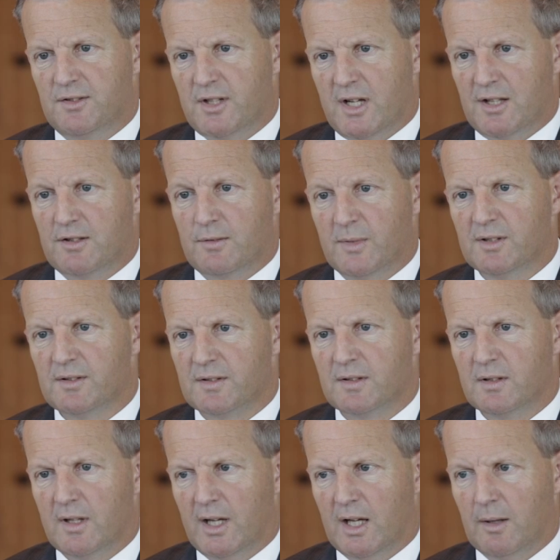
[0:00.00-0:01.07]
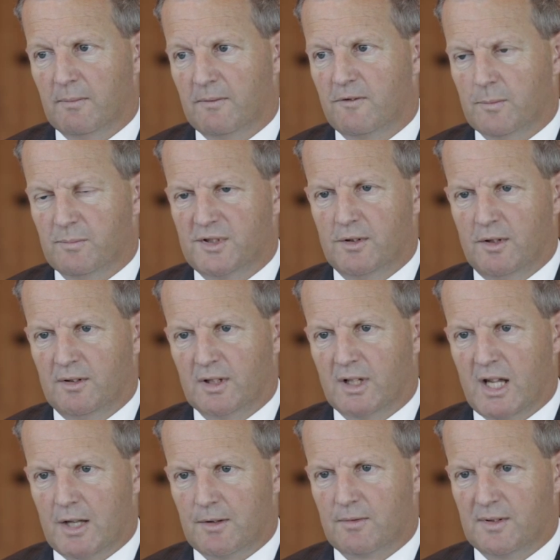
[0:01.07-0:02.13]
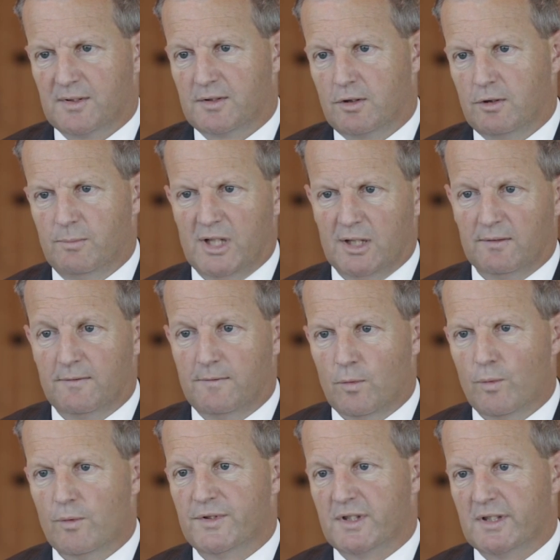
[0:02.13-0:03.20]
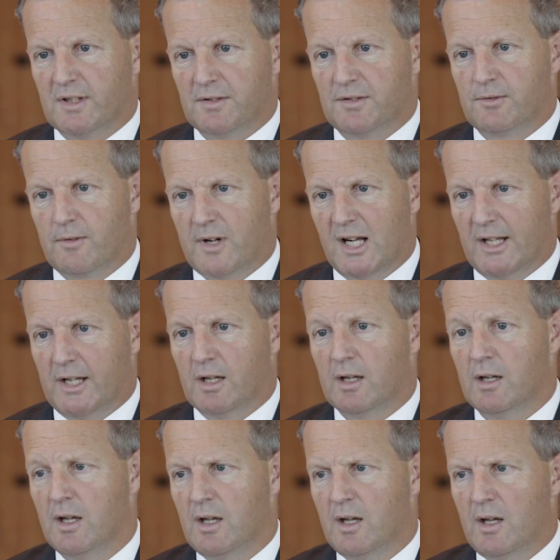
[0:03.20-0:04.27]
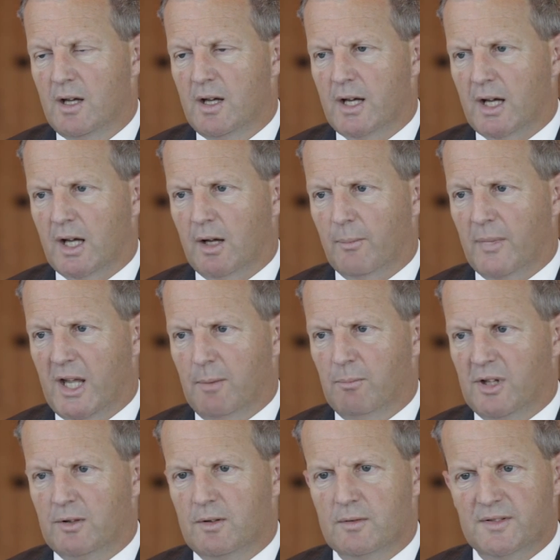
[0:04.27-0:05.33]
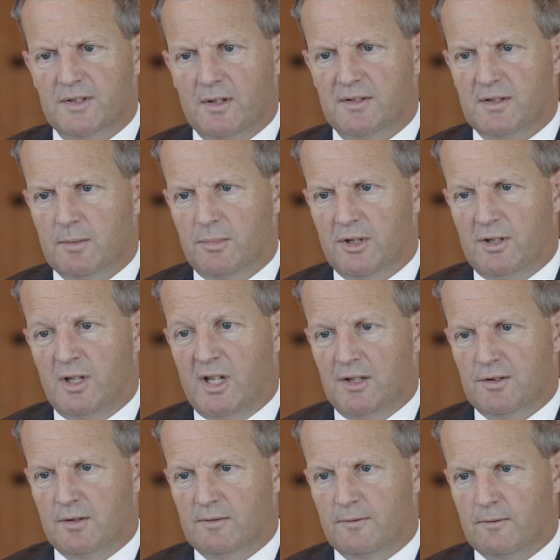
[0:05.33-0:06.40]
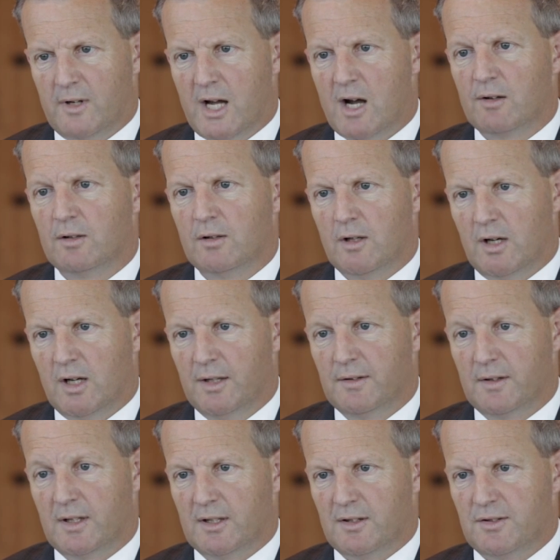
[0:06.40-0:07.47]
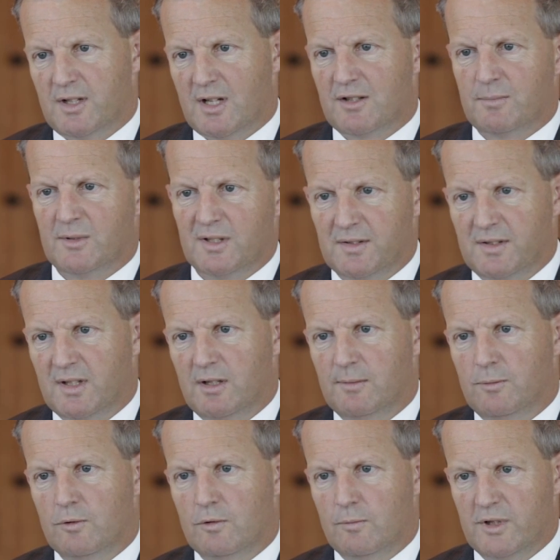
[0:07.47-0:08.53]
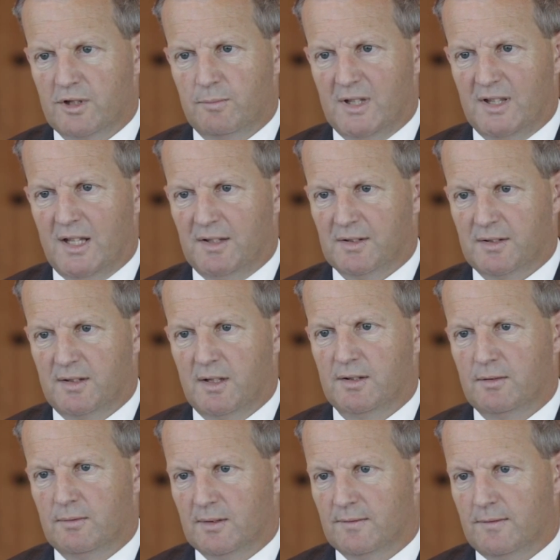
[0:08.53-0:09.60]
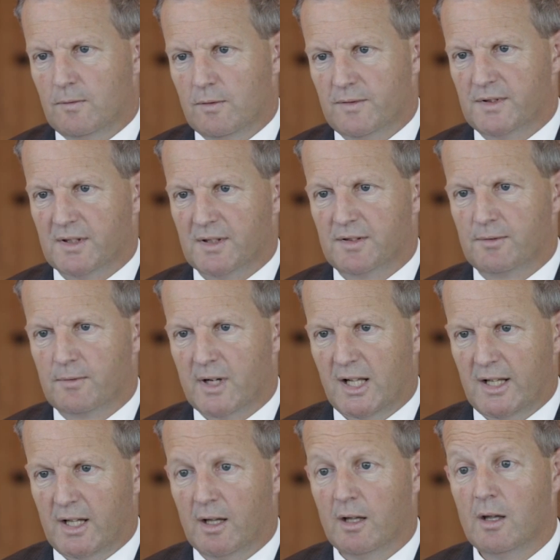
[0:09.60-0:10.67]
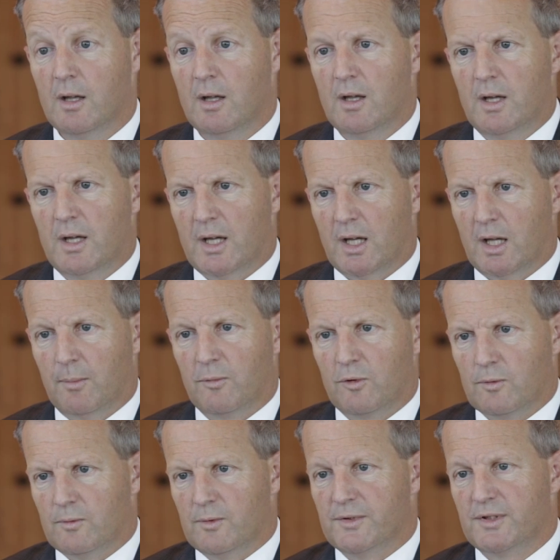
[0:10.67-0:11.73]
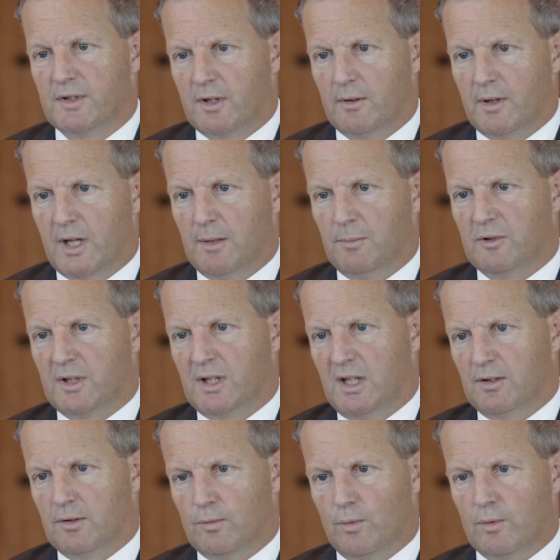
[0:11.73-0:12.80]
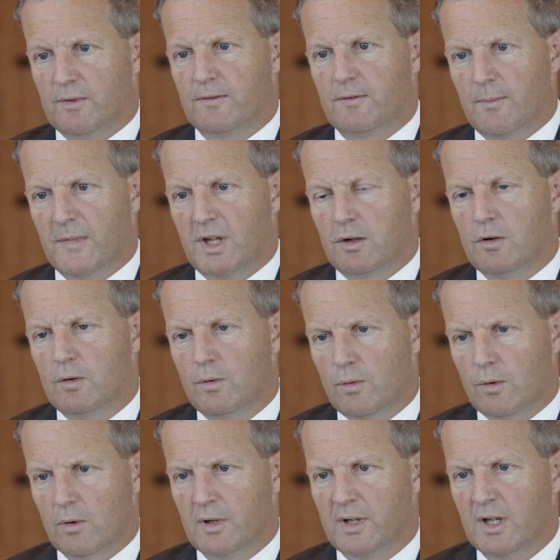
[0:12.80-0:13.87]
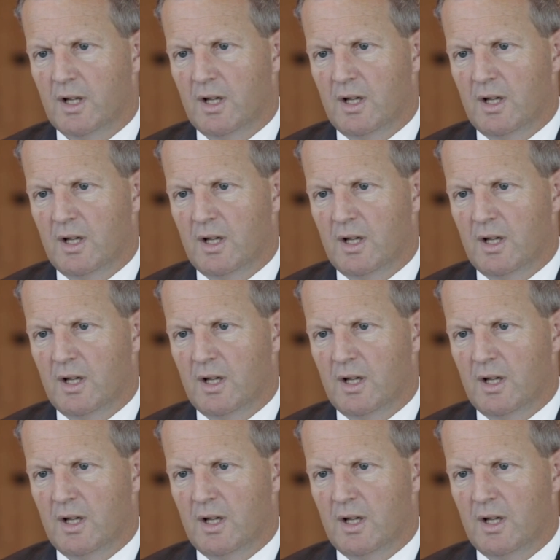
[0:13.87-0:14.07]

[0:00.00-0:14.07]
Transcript: judgments from certain countries to be enforced in Australia. And because there's the potential for our client to get a judgment in Singapore, which we'd then seek to enforce in Australia, we're also able to get an order from the court